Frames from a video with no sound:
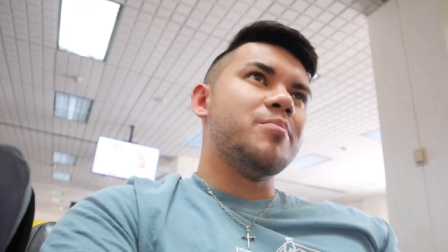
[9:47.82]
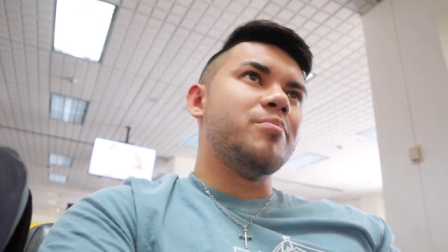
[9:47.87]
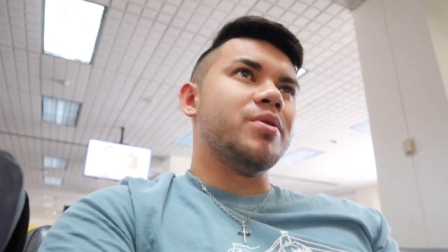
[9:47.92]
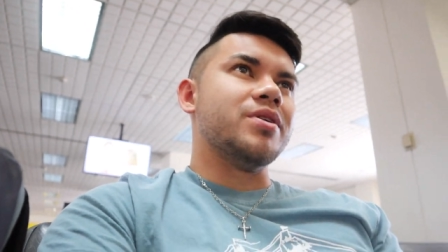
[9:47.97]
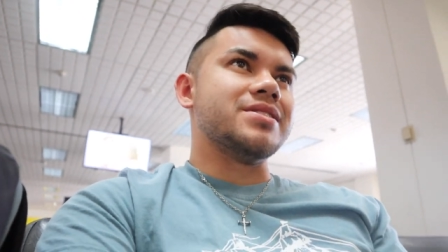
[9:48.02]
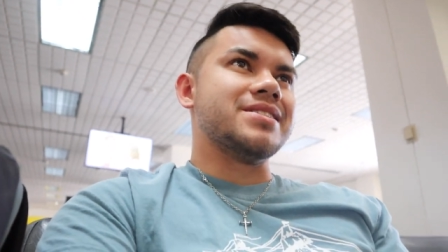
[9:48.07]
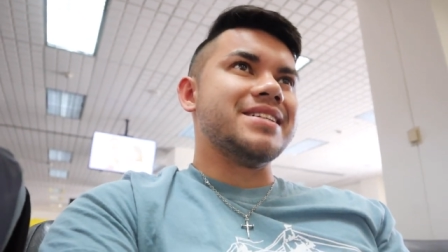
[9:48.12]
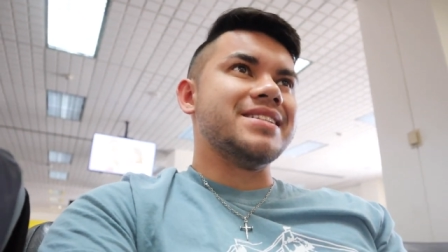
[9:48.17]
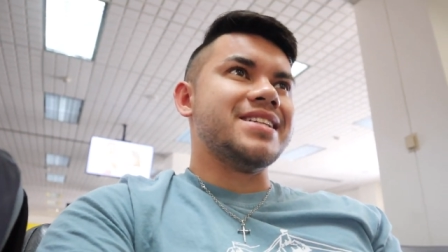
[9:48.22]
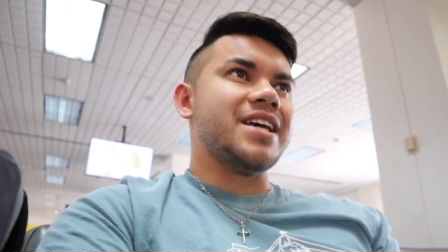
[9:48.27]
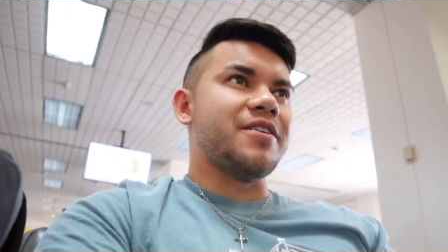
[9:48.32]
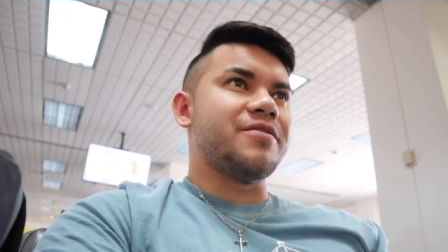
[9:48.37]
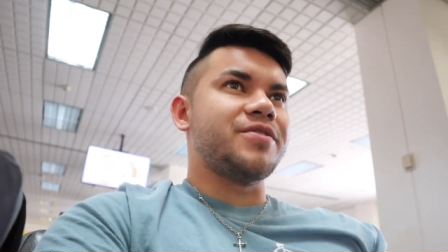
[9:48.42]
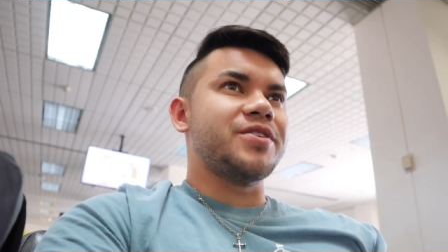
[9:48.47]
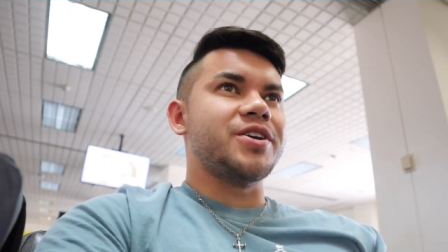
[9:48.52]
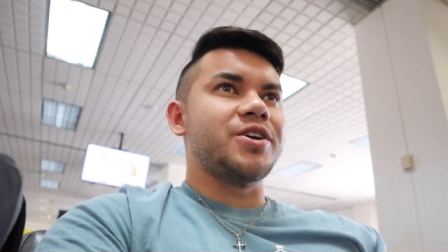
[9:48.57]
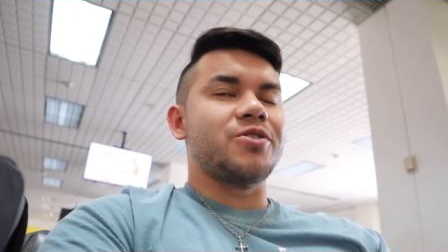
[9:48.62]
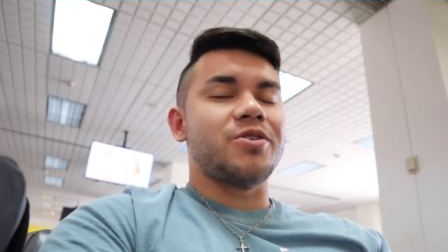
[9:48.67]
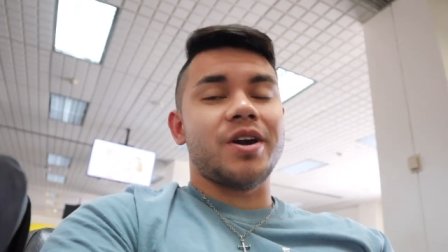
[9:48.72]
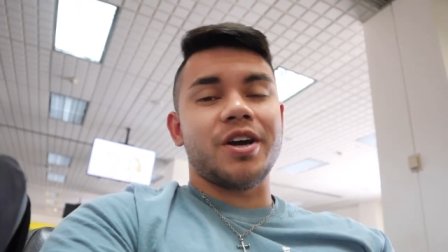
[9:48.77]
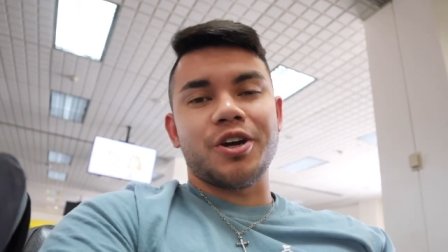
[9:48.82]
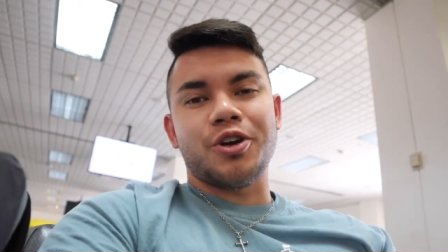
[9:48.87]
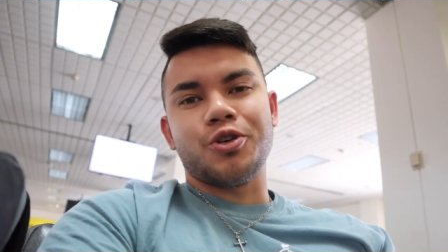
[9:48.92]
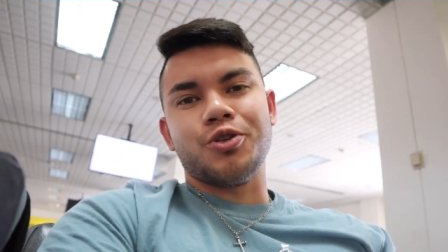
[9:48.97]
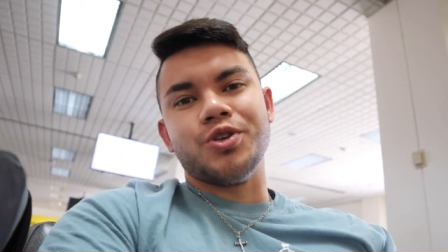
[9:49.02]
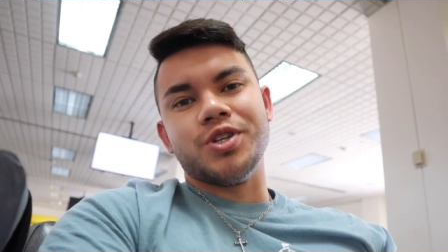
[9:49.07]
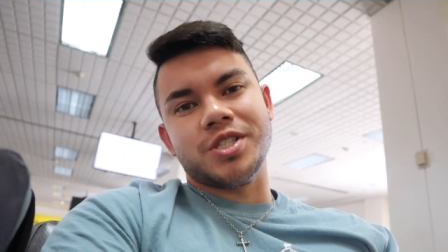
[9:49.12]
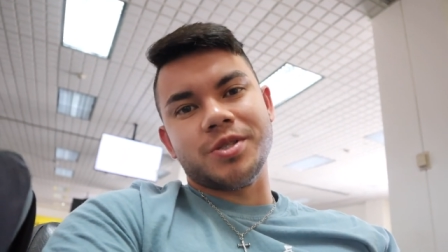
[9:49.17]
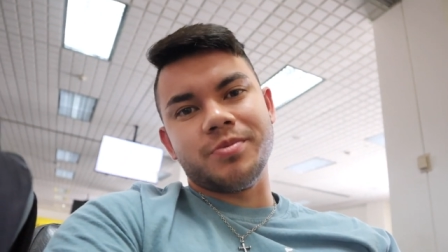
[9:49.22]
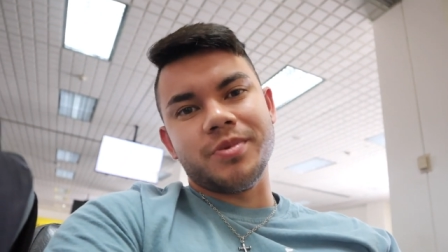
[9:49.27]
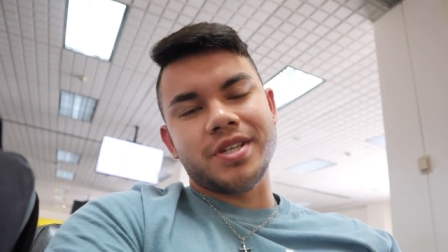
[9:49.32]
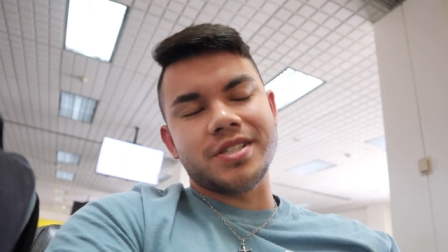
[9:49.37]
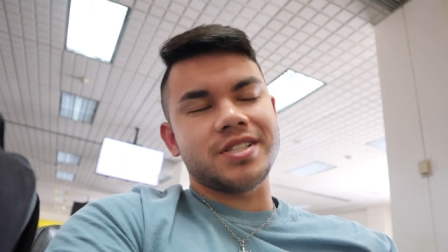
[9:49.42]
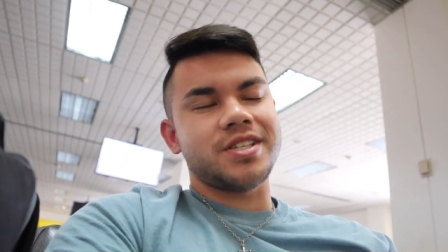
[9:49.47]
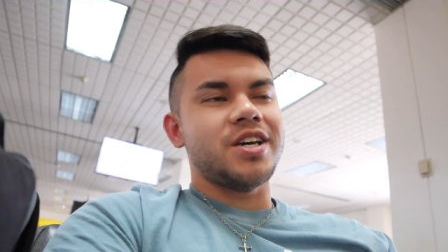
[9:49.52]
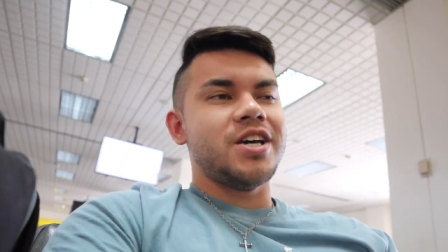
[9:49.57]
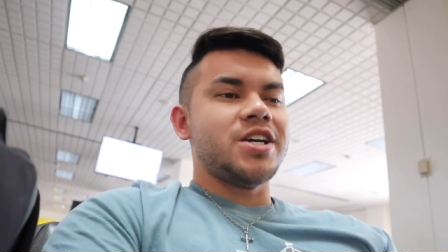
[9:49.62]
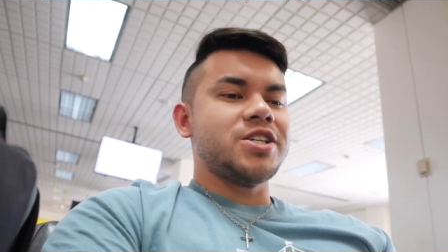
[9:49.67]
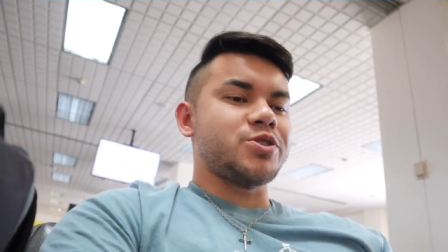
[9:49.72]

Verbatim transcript: but definitely around Christmas.